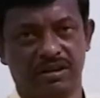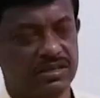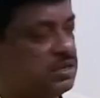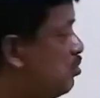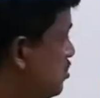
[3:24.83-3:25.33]

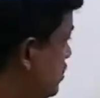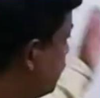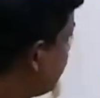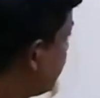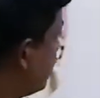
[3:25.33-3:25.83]

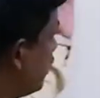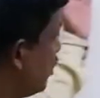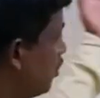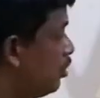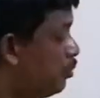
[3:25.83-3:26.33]
Suppose
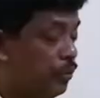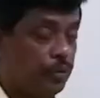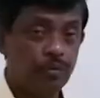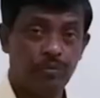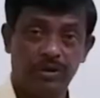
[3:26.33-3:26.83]

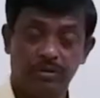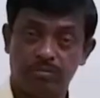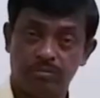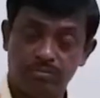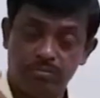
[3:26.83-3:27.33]
we
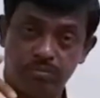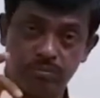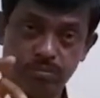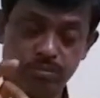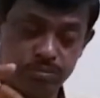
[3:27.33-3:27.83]

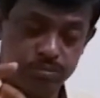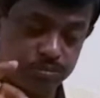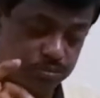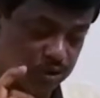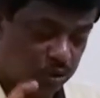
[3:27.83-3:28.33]

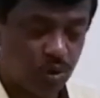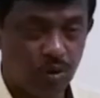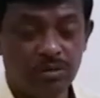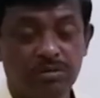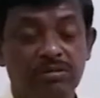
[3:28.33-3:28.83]

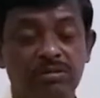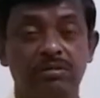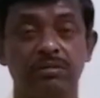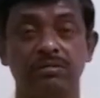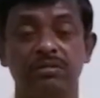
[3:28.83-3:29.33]
throw
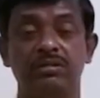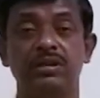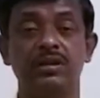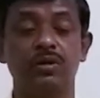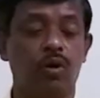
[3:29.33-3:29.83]

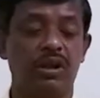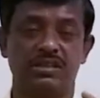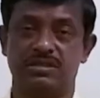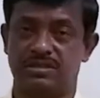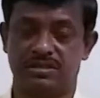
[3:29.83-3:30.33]
3
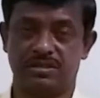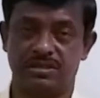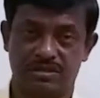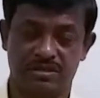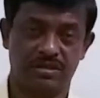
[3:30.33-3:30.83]
coins
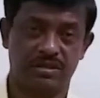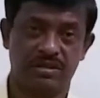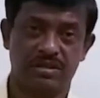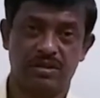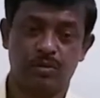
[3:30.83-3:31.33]

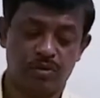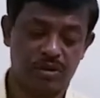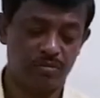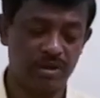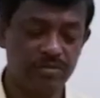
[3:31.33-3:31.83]
one
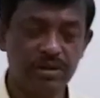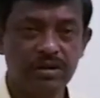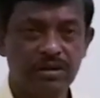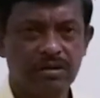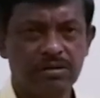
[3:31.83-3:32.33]
by one
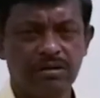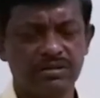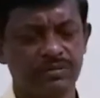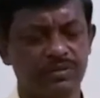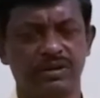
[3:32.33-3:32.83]
or
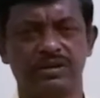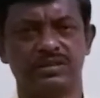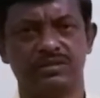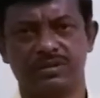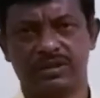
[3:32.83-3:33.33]

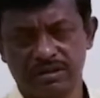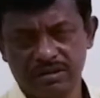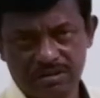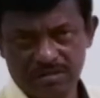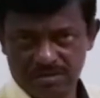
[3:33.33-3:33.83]
simultaneously we can
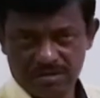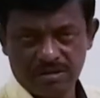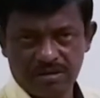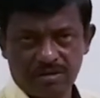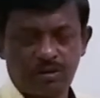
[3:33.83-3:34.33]

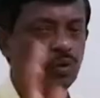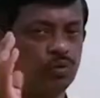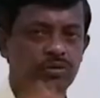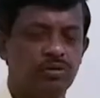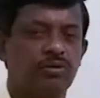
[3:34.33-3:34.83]

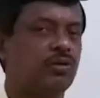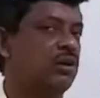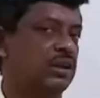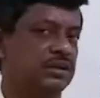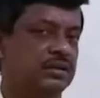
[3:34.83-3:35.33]
throw coin.